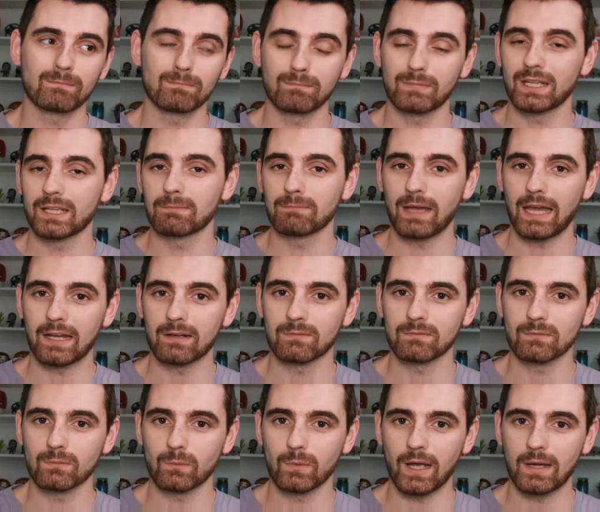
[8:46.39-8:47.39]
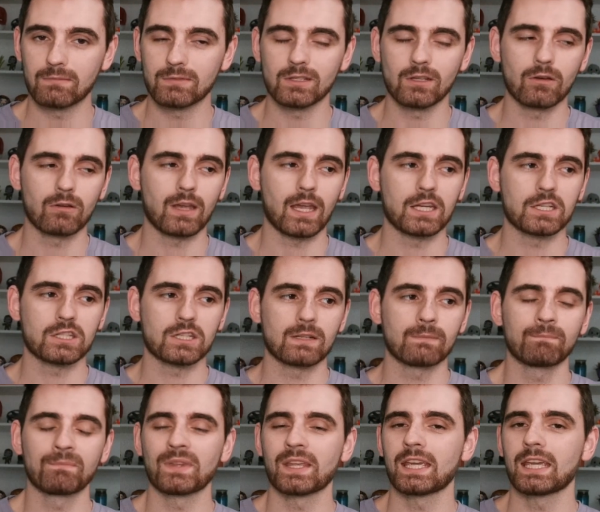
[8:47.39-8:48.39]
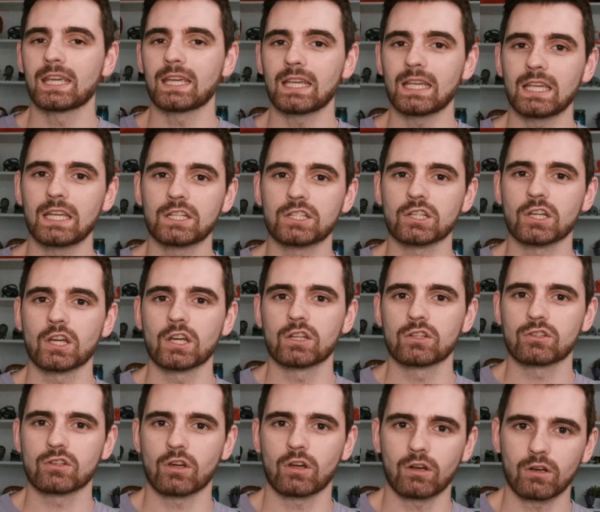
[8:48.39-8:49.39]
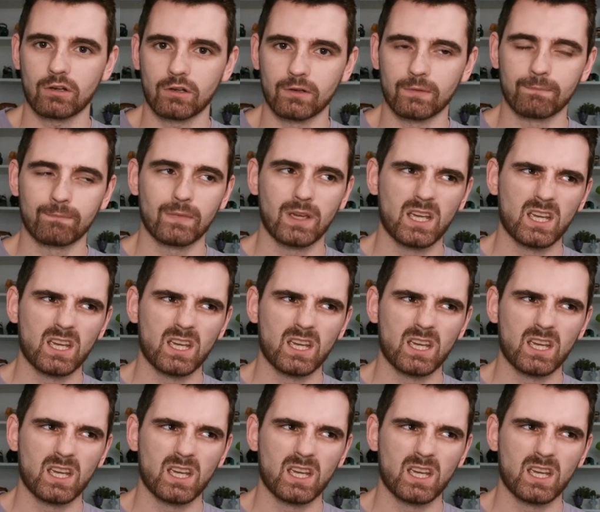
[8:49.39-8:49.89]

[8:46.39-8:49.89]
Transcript: being Madam Web's location, each turn.